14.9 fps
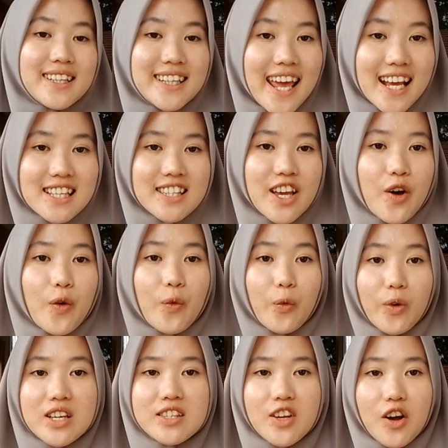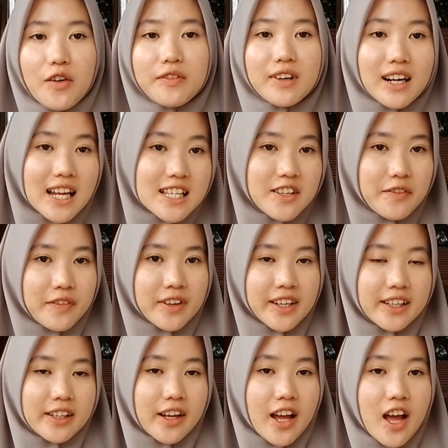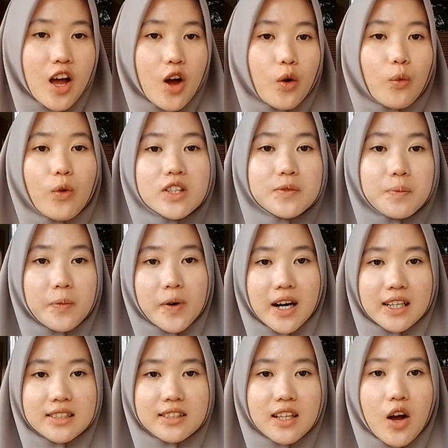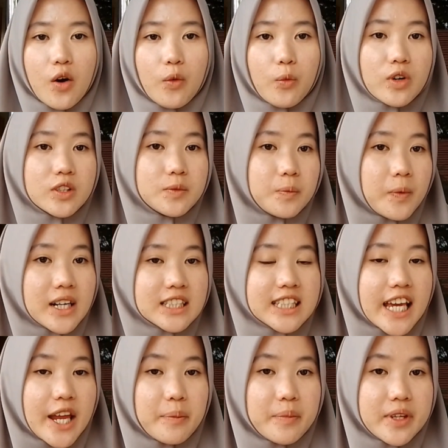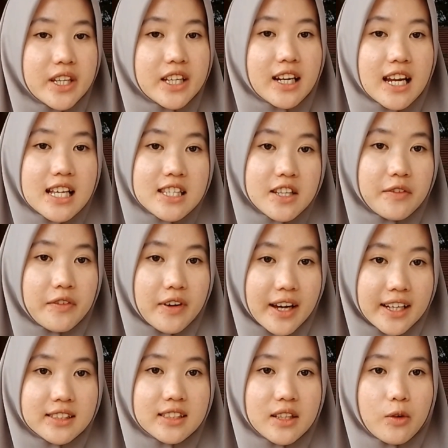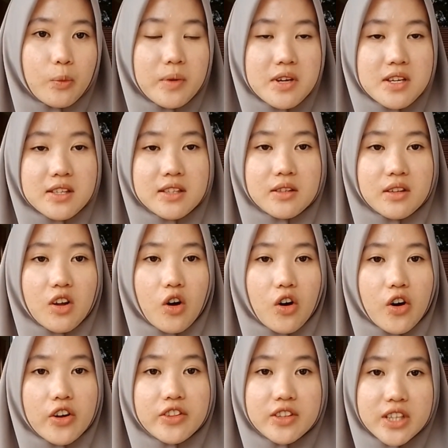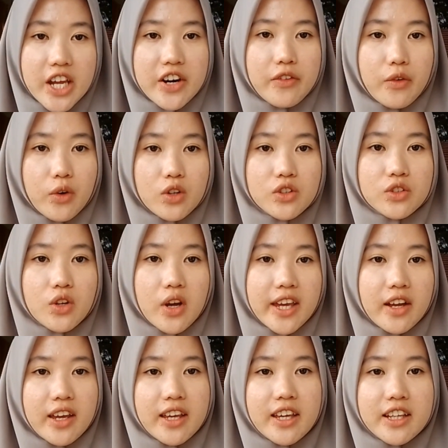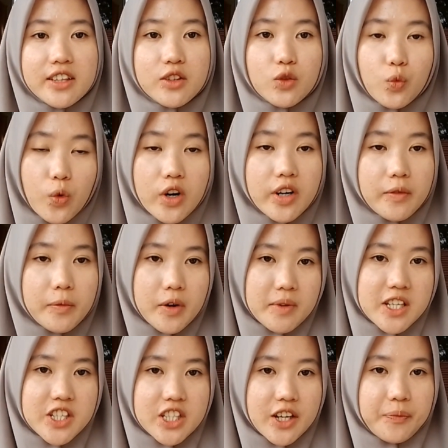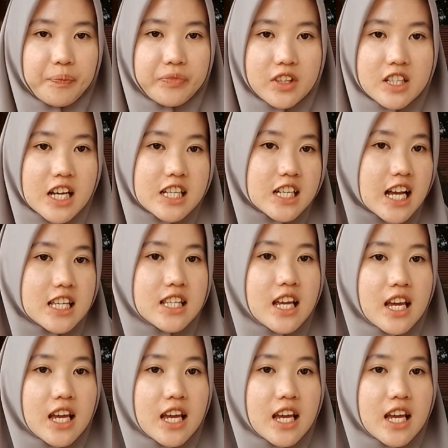Next, ways of classifying. Word parts. Word parts can be classified based on their roles in word formation, such as